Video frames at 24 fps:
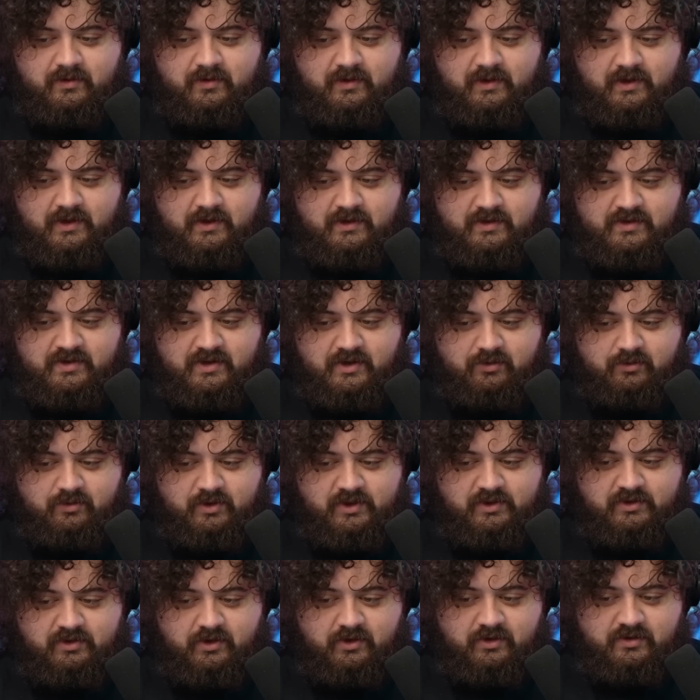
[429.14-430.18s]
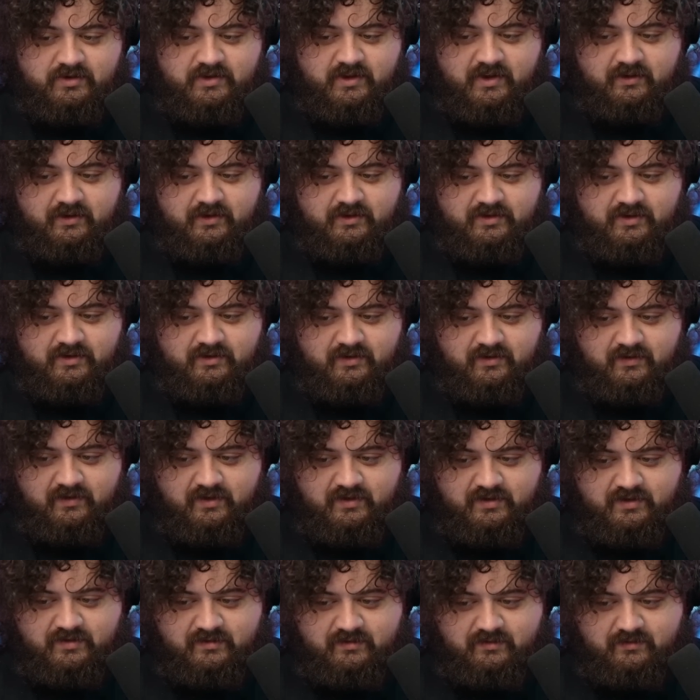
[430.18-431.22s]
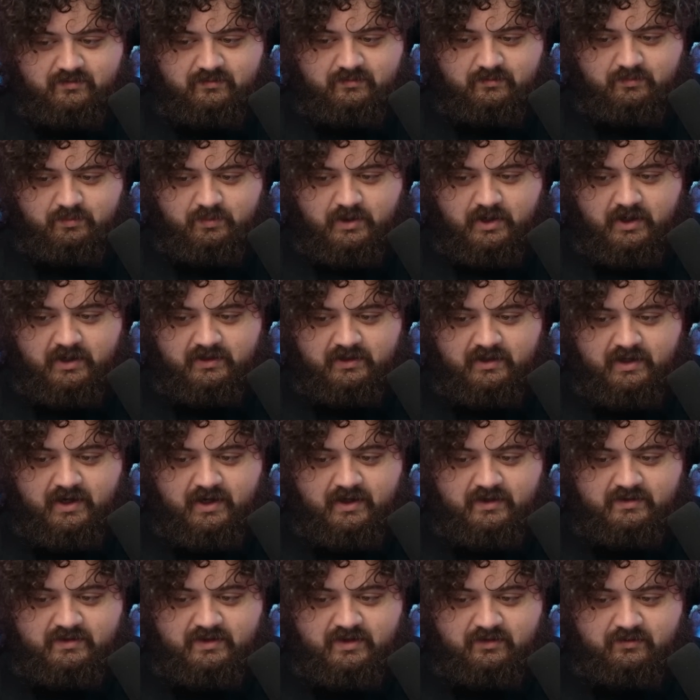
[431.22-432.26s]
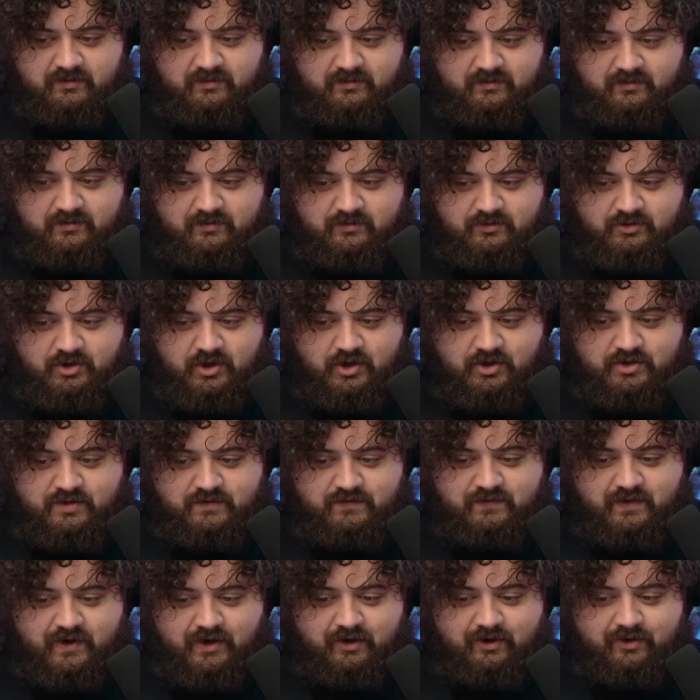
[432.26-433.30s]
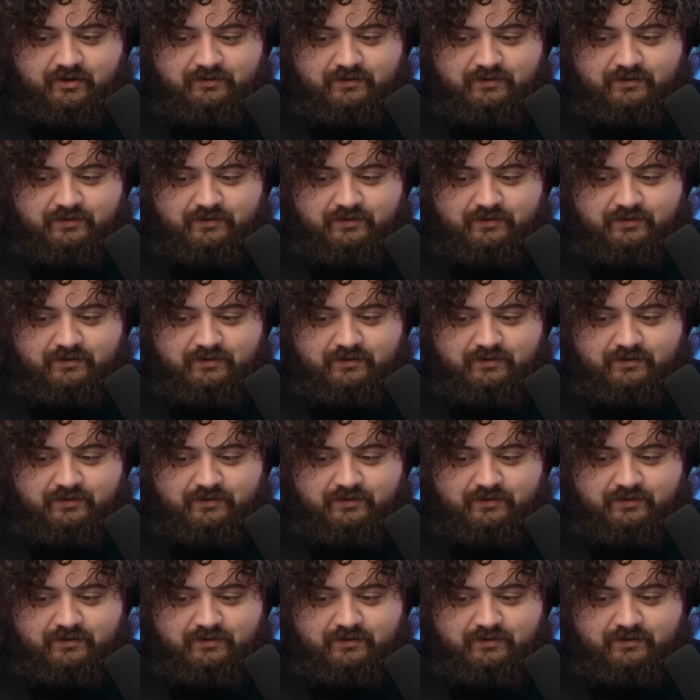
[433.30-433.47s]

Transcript: incel retards that listen to this podcast can judge Farrah